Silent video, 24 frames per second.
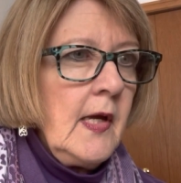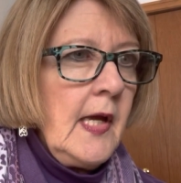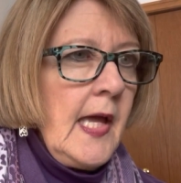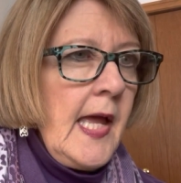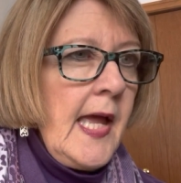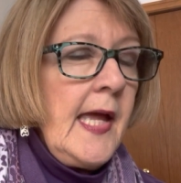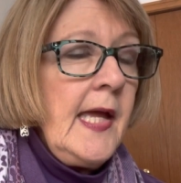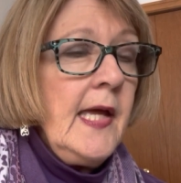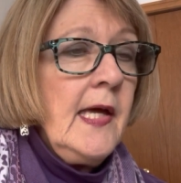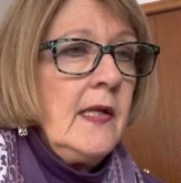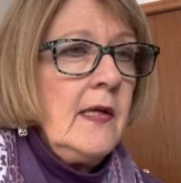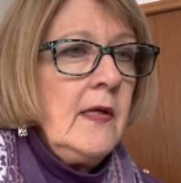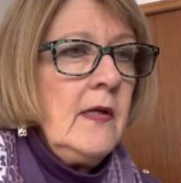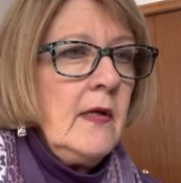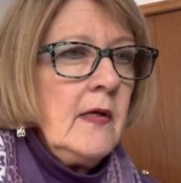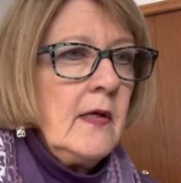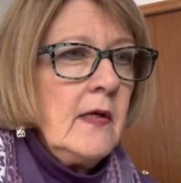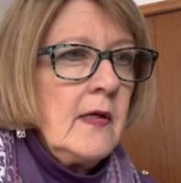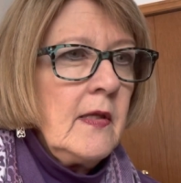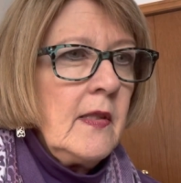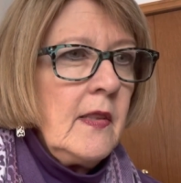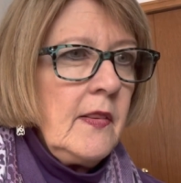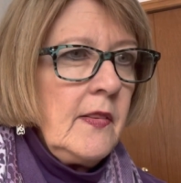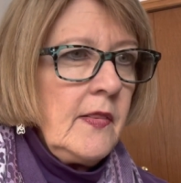And
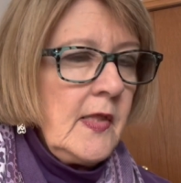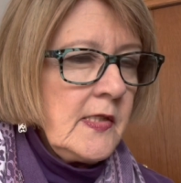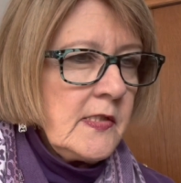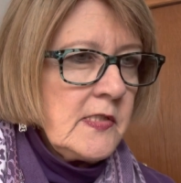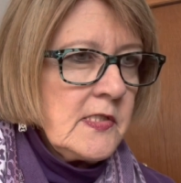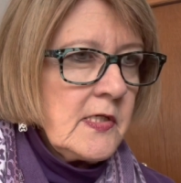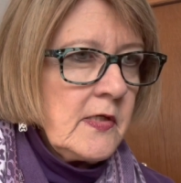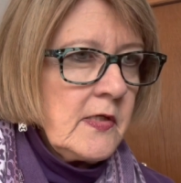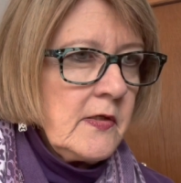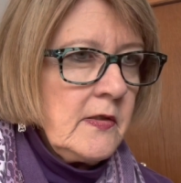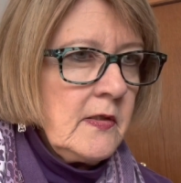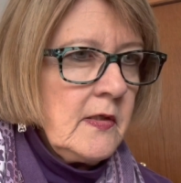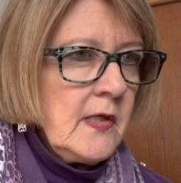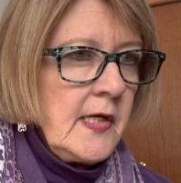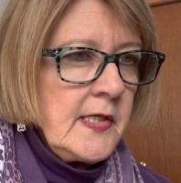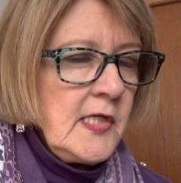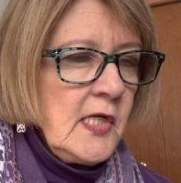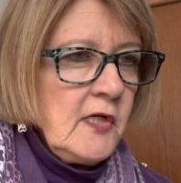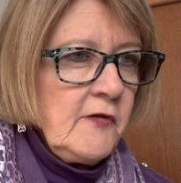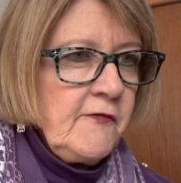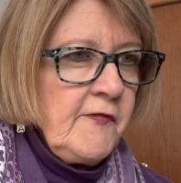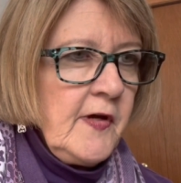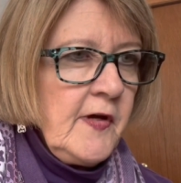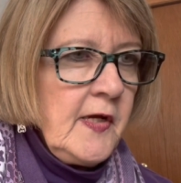then start
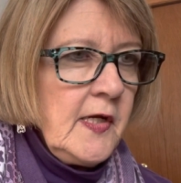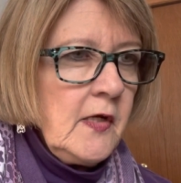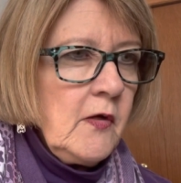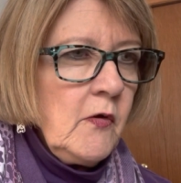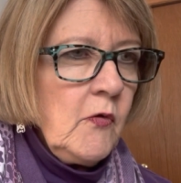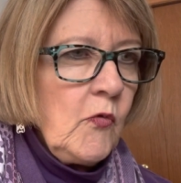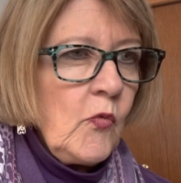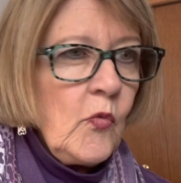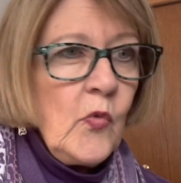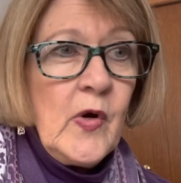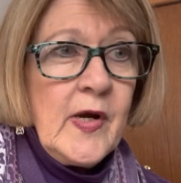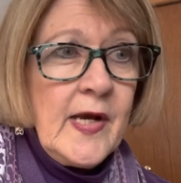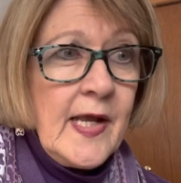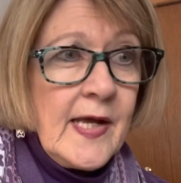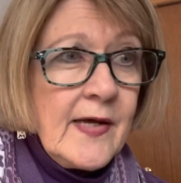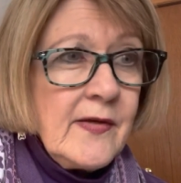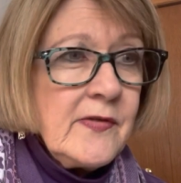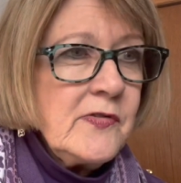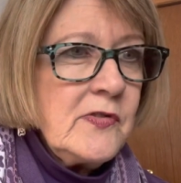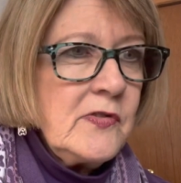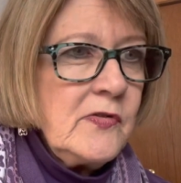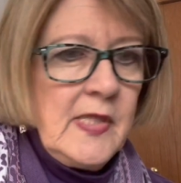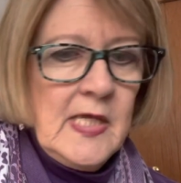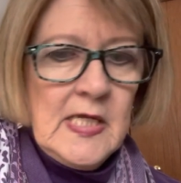identifying what
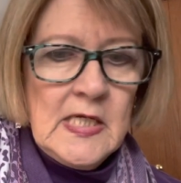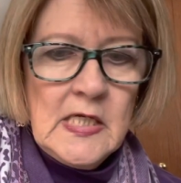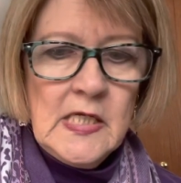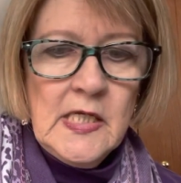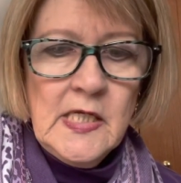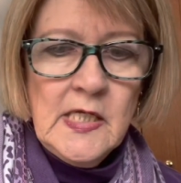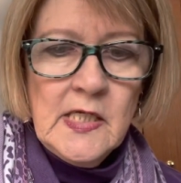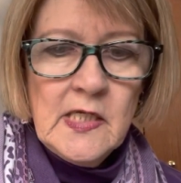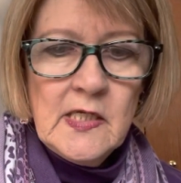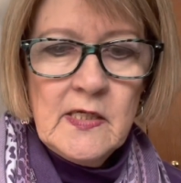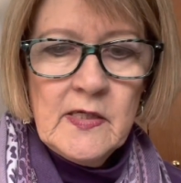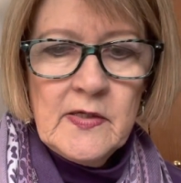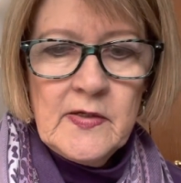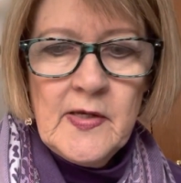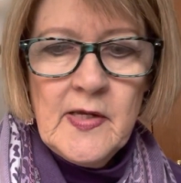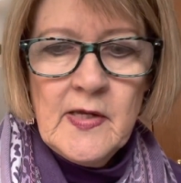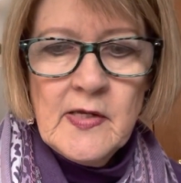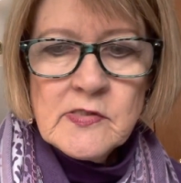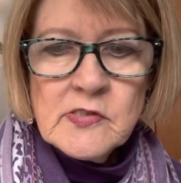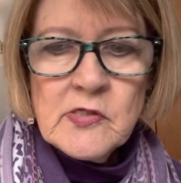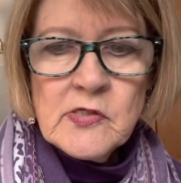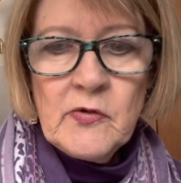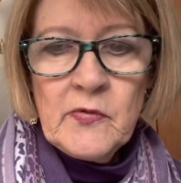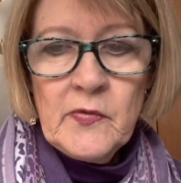else do they need.
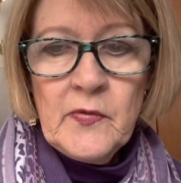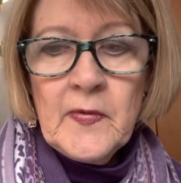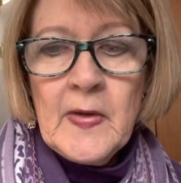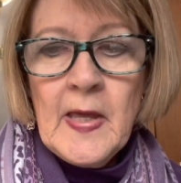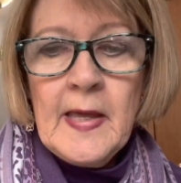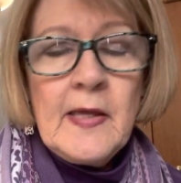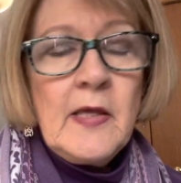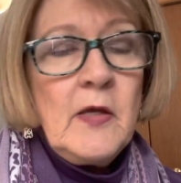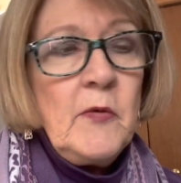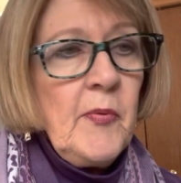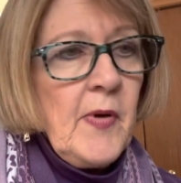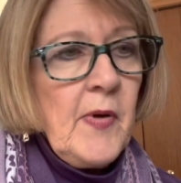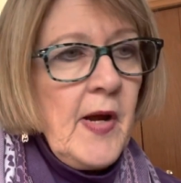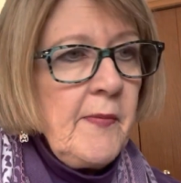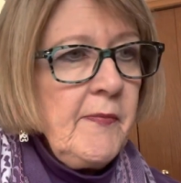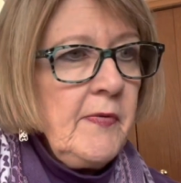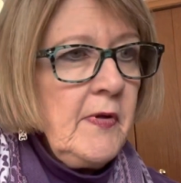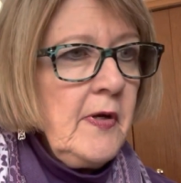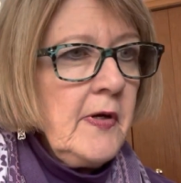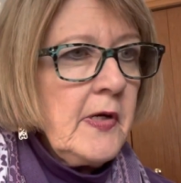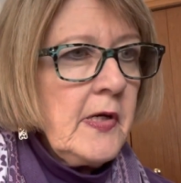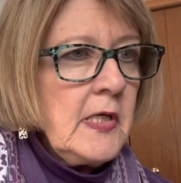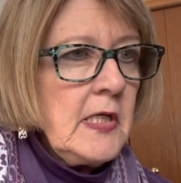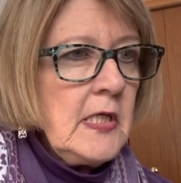So you probably
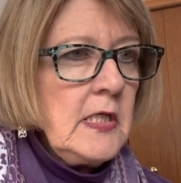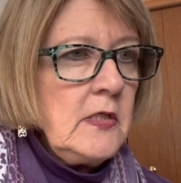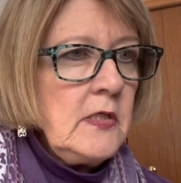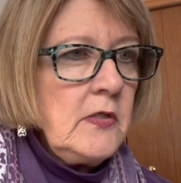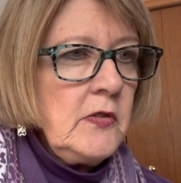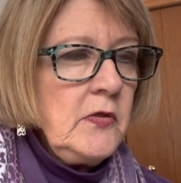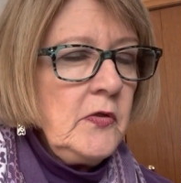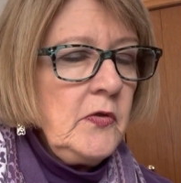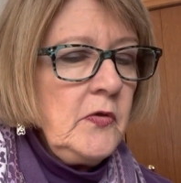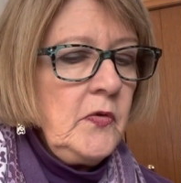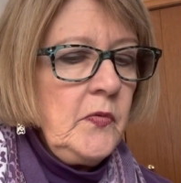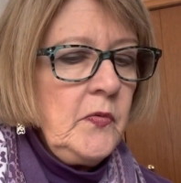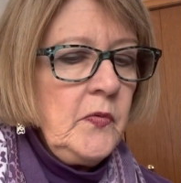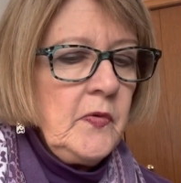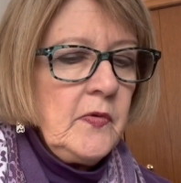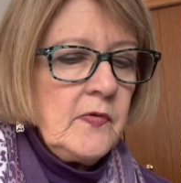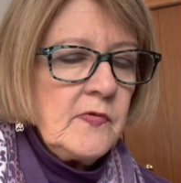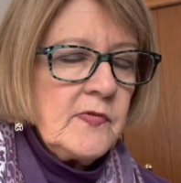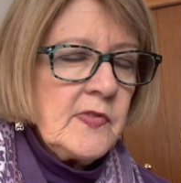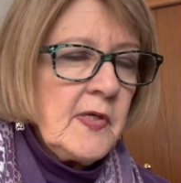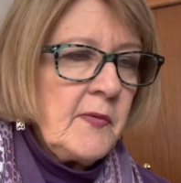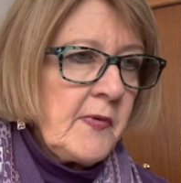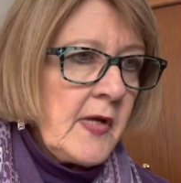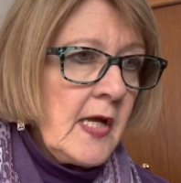are going to do
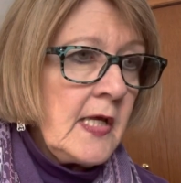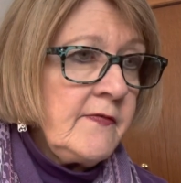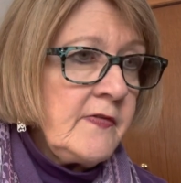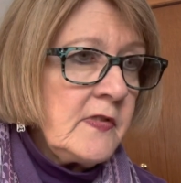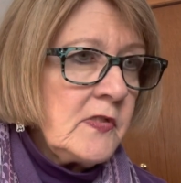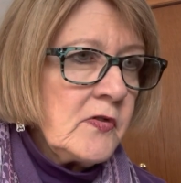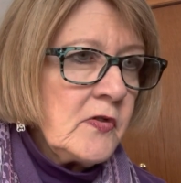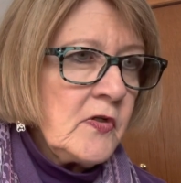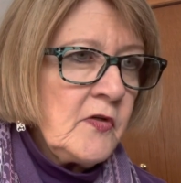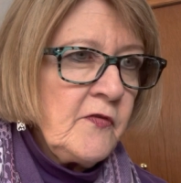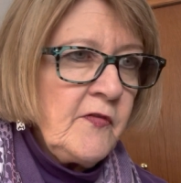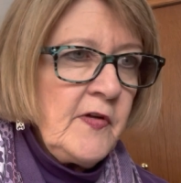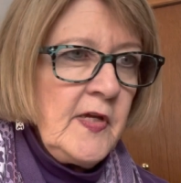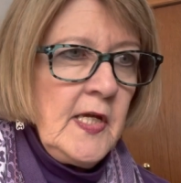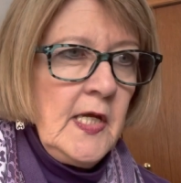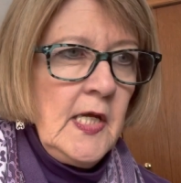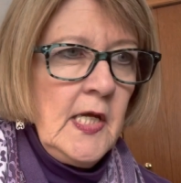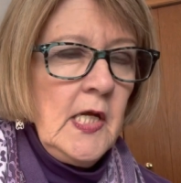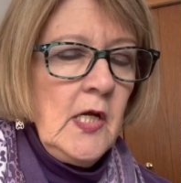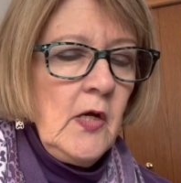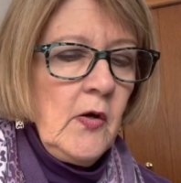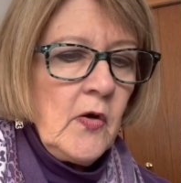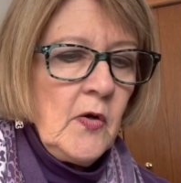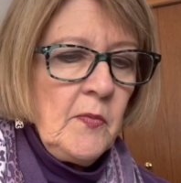some kind of a
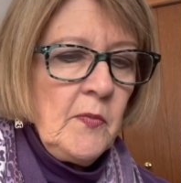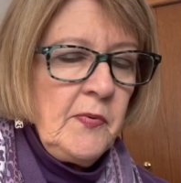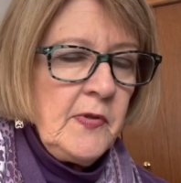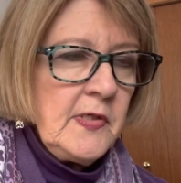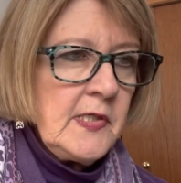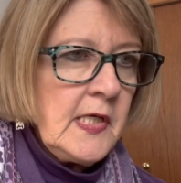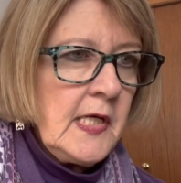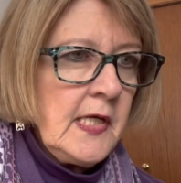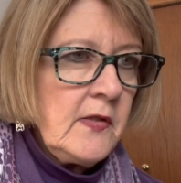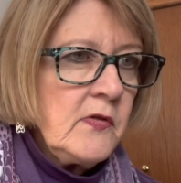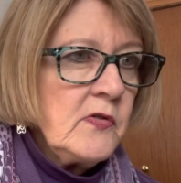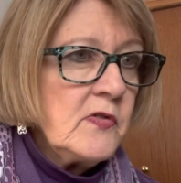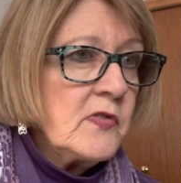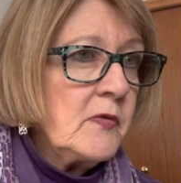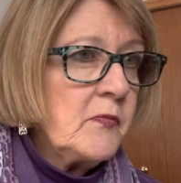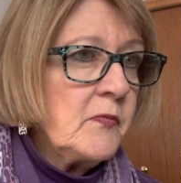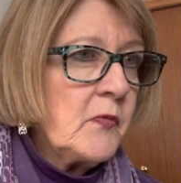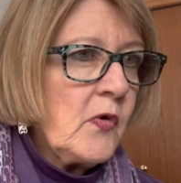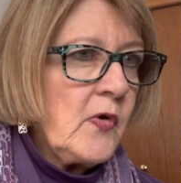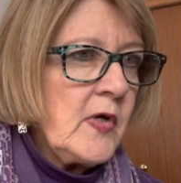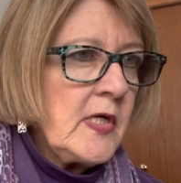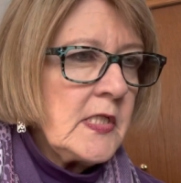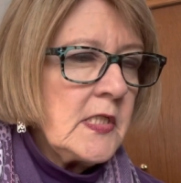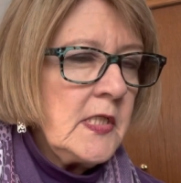survey or put together some
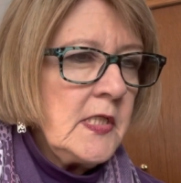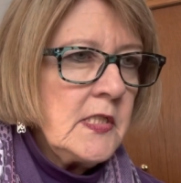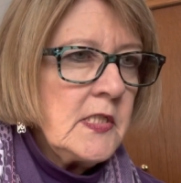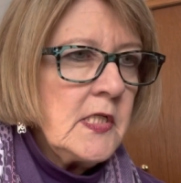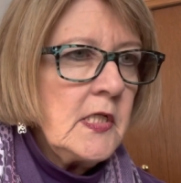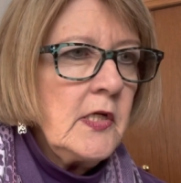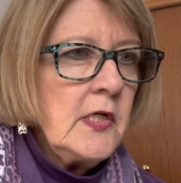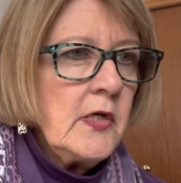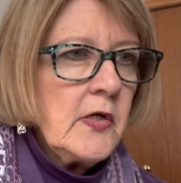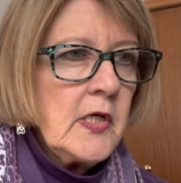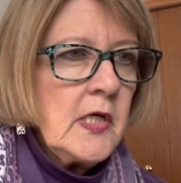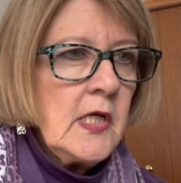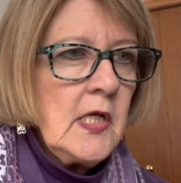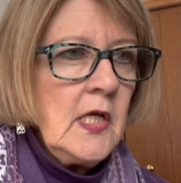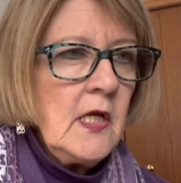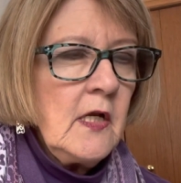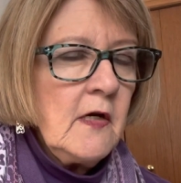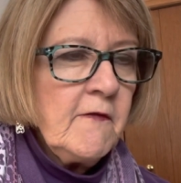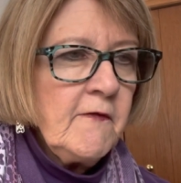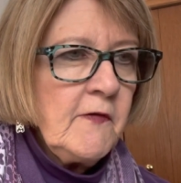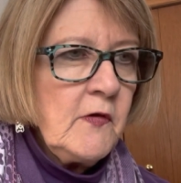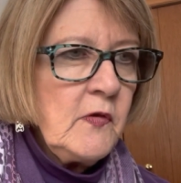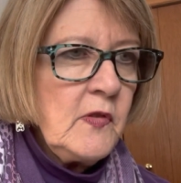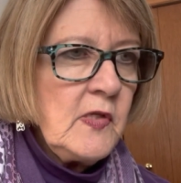questions, and you're going to
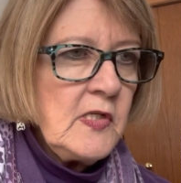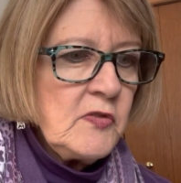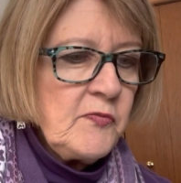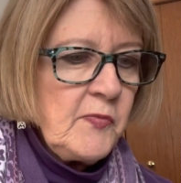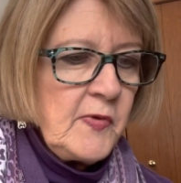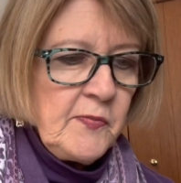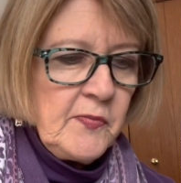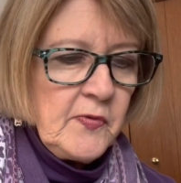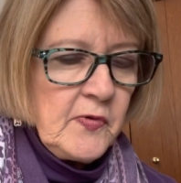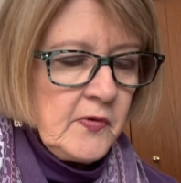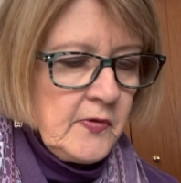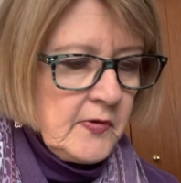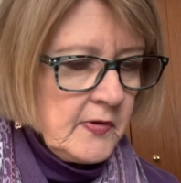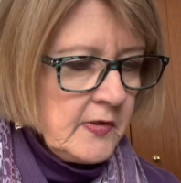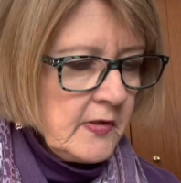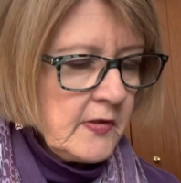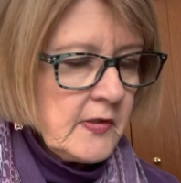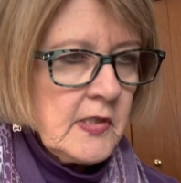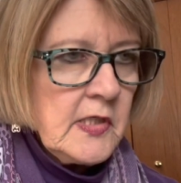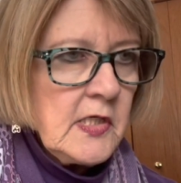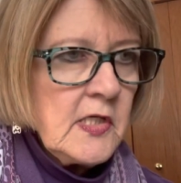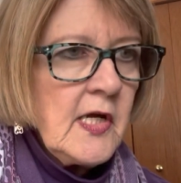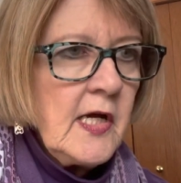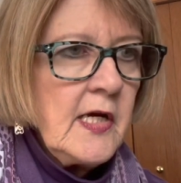interview these people, and you're
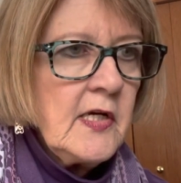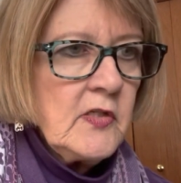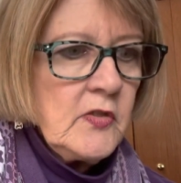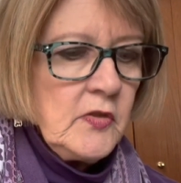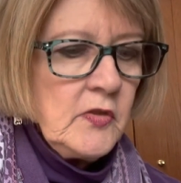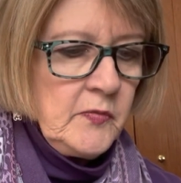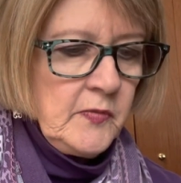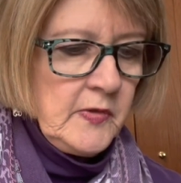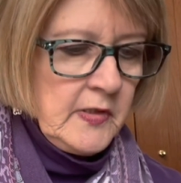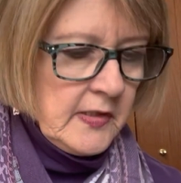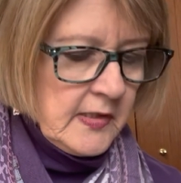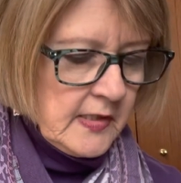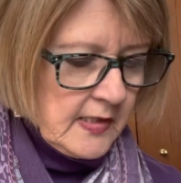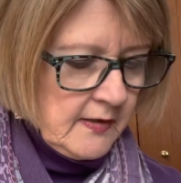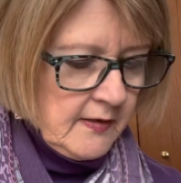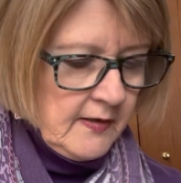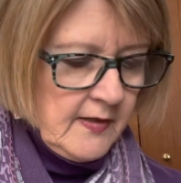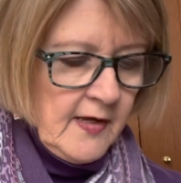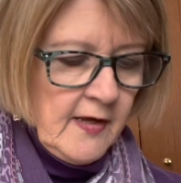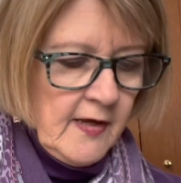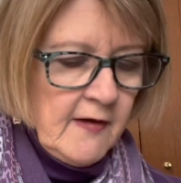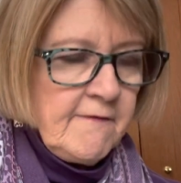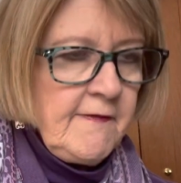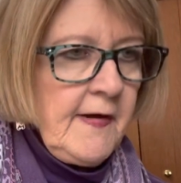going to talk to them, and you're going to
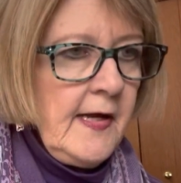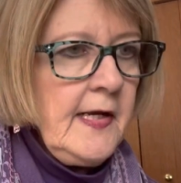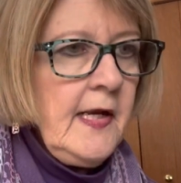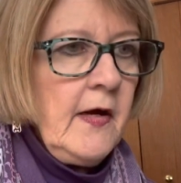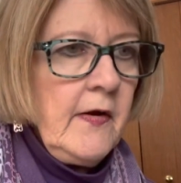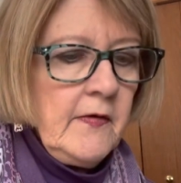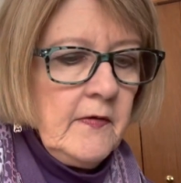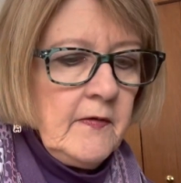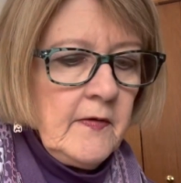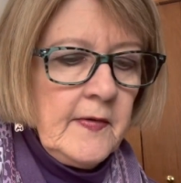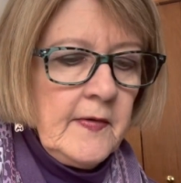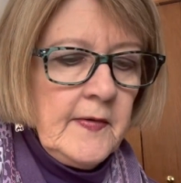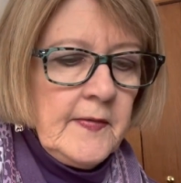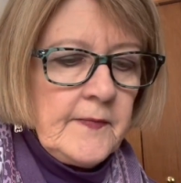find out